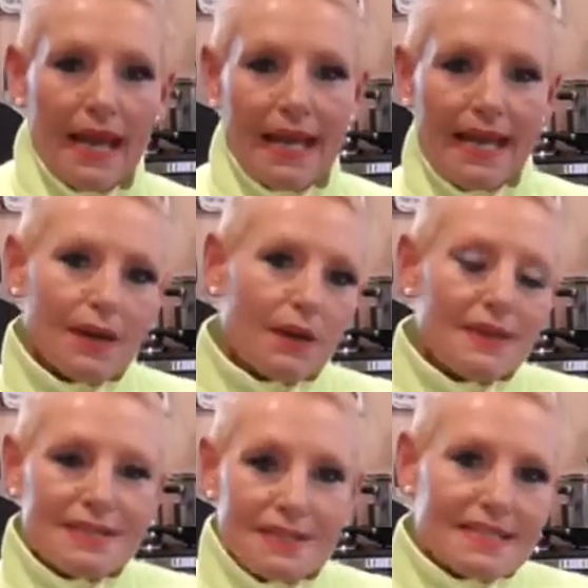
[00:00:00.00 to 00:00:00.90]
And I
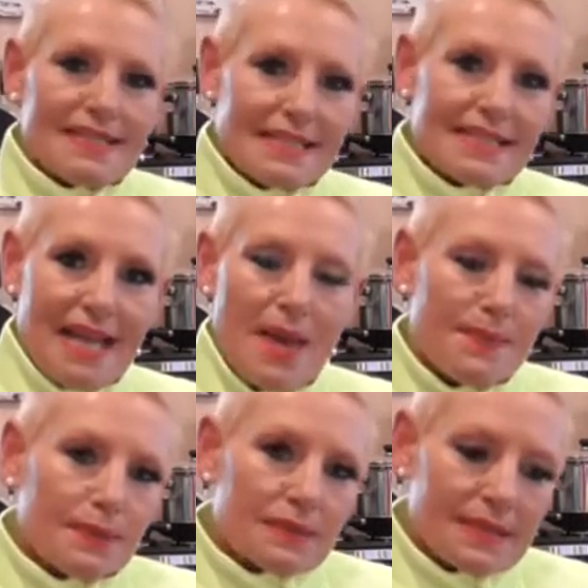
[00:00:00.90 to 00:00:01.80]
always use this
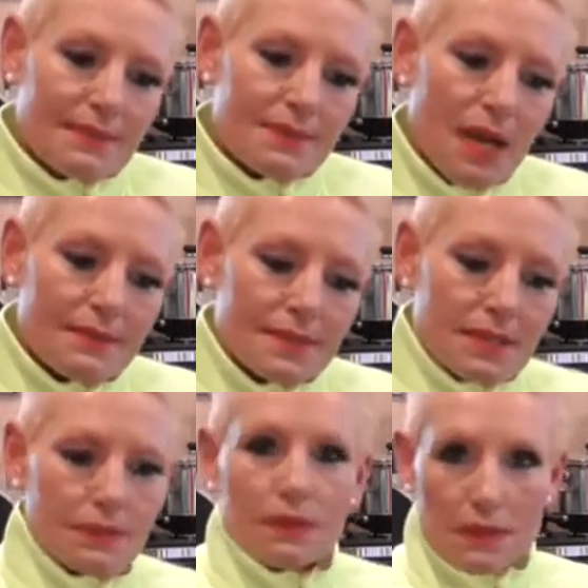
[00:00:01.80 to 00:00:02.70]
example.
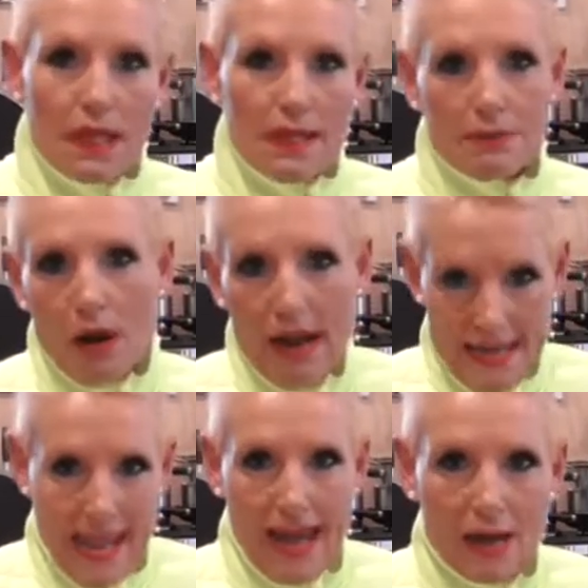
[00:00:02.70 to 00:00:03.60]
Sometimes, well,
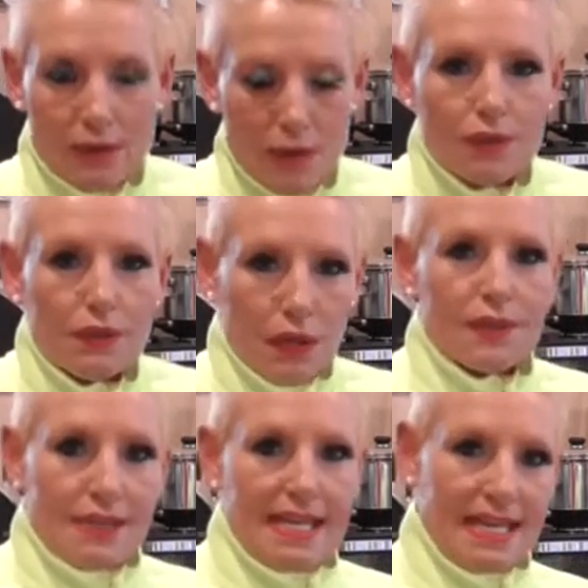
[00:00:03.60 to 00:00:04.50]
right now, you could
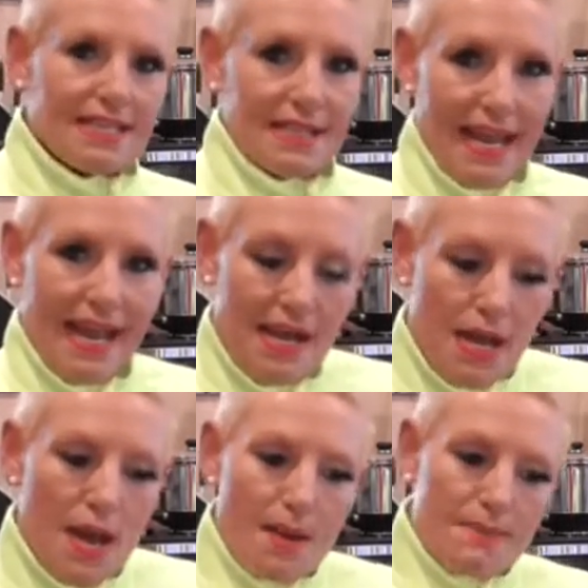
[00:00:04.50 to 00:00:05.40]
go to the internet,
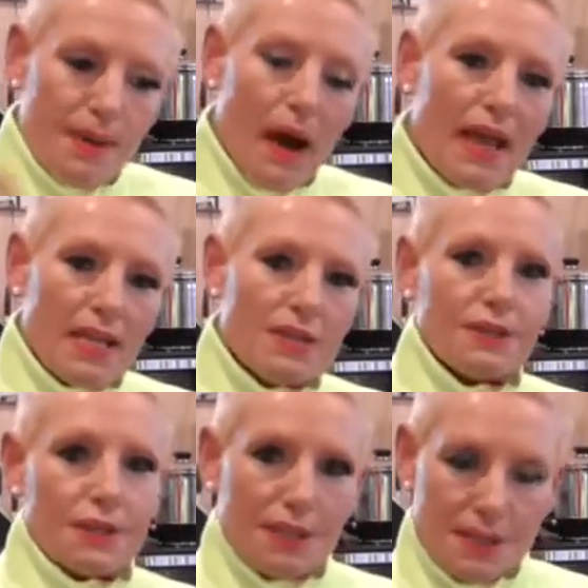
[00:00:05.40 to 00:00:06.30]
buy a
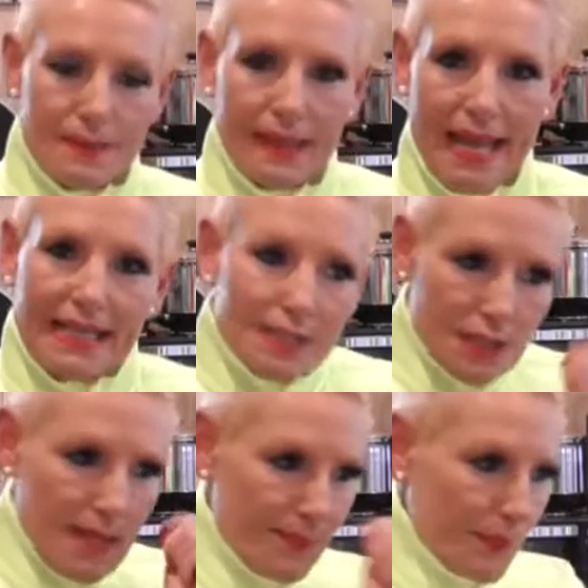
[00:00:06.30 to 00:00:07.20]
nutrition plan,
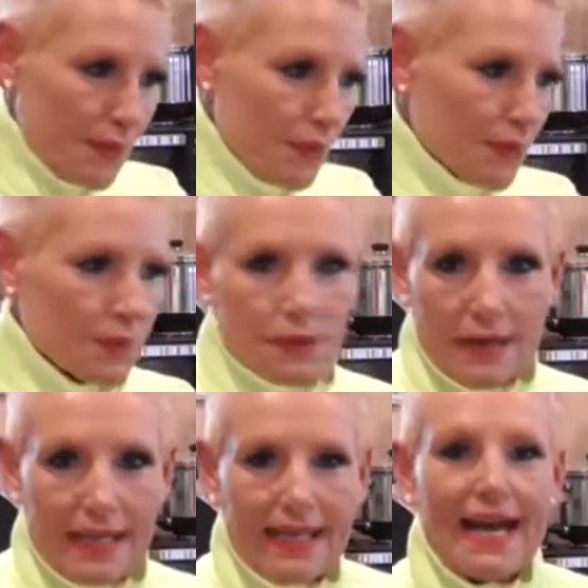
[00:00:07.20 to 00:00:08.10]
literally put your
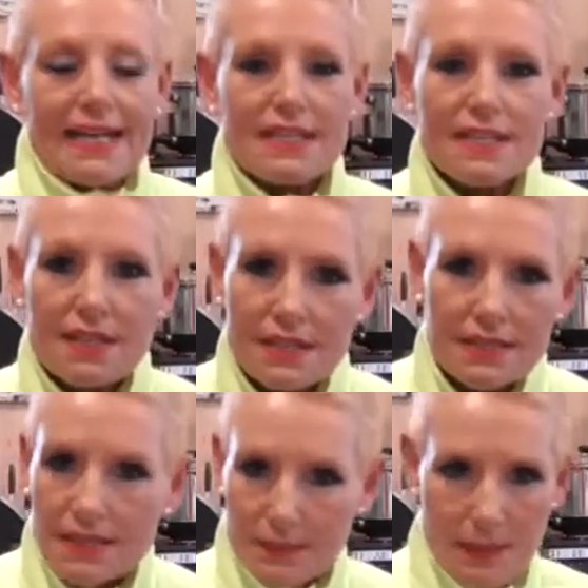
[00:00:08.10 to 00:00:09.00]
credit card into
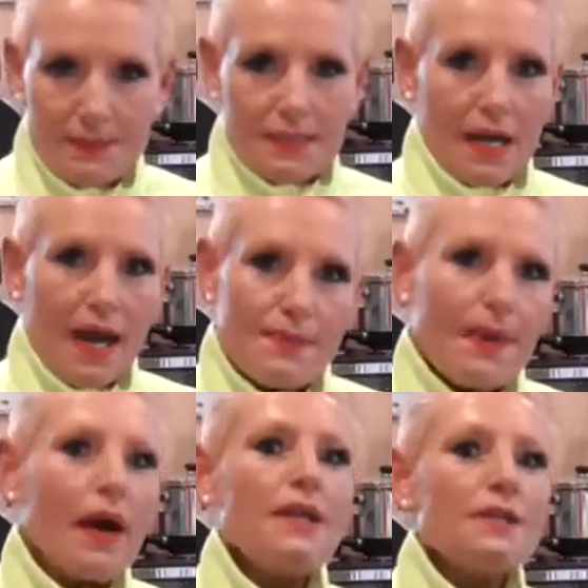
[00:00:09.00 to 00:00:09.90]
the website,
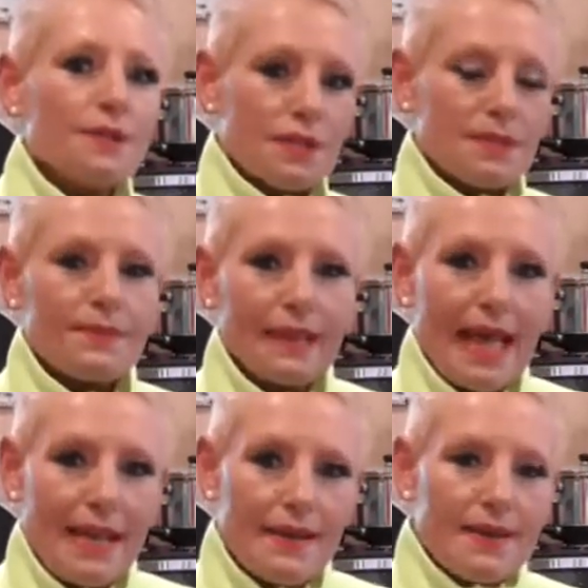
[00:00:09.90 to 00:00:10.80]
buy a nutrition
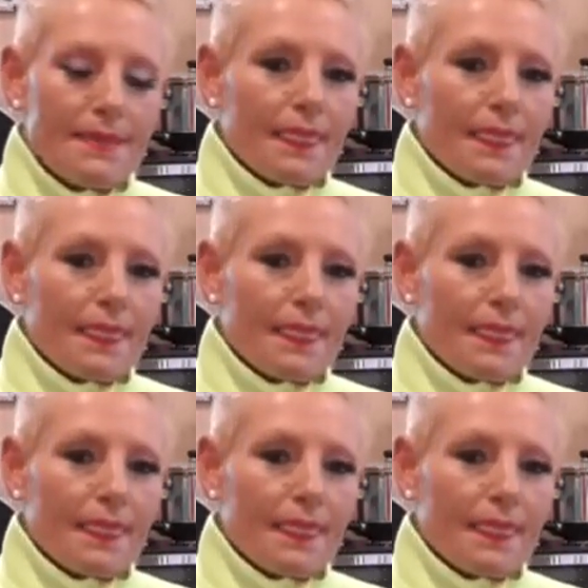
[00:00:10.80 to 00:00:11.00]
plan.